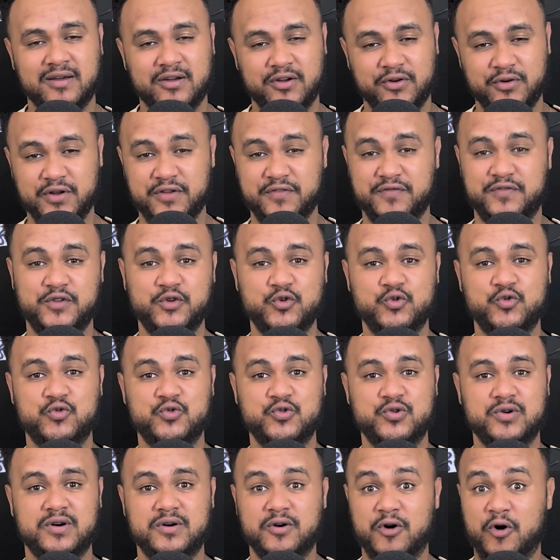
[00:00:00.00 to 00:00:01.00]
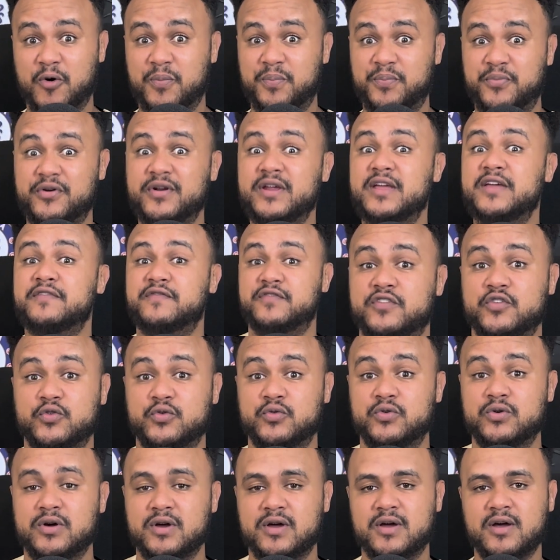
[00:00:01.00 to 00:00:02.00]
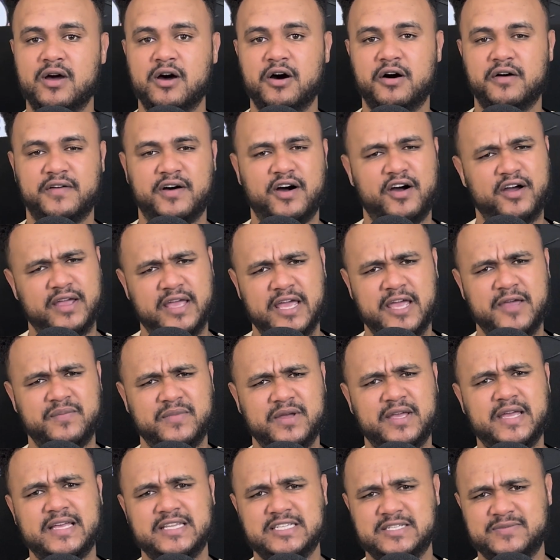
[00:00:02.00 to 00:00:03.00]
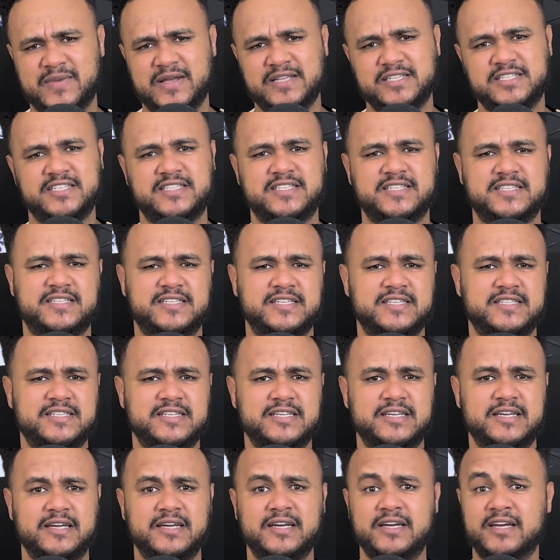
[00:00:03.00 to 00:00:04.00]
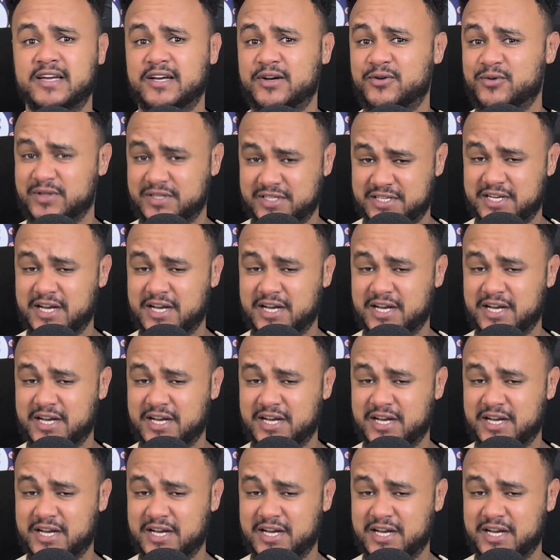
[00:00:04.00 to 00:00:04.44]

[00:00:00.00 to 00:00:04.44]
review or preview of our game against Manchester City, with